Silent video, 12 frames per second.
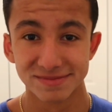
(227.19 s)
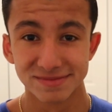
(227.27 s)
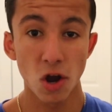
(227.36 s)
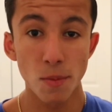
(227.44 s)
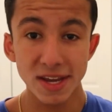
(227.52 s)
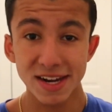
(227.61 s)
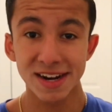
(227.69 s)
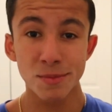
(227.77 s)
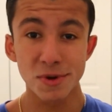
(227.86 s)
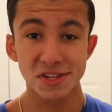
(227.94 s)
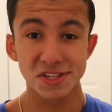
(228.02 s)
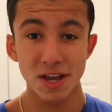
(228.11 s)
Coming in at
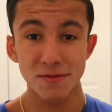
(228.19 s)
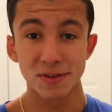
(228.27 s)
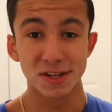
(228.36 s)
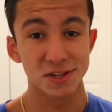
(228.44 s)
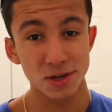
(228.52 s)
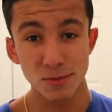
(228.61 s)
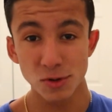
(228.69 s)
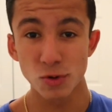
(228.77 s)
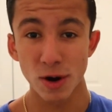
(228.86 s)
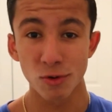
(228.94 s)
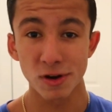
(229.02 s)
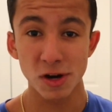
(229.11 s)
number 7 is someone
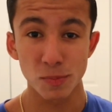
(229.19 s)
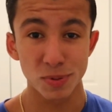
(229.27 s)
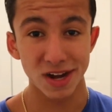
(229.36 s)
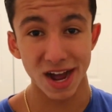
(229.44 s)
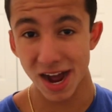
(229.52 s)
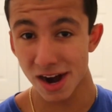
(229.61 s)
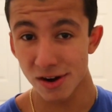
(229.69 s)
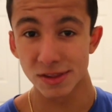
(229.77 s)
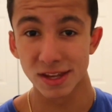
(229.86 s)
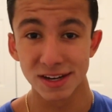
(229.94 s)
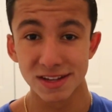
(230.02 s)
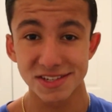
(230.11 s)
who I wanted to put higher
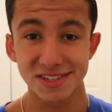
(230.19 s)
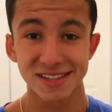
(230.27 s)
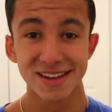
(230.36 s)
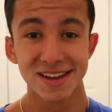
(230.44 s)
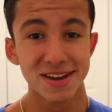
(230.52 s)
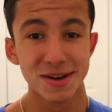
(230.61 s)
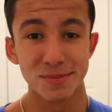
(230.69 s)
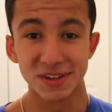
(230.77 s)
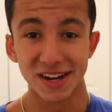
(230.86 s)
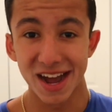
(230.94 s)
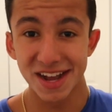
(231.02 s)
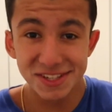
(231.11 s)
on the list,
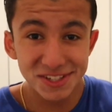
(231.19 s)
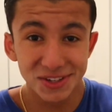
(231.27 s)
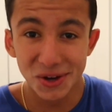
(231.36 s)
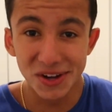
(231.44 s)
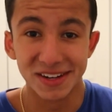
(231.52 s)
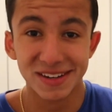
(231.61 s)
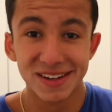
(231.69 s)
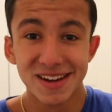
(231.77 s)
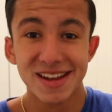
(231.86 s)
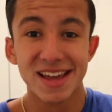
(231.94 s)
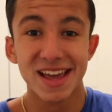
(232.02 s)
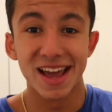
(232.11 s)
but I just couldn't.
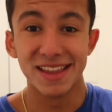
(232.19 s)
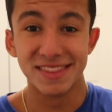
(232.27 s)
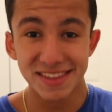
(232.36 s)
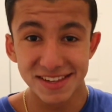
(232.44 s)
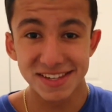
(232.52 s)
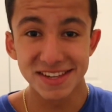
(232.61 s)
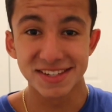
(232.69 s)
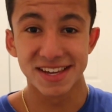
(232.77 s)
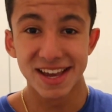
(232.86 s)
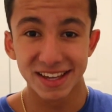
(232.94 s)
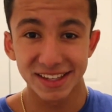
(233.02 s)
And this is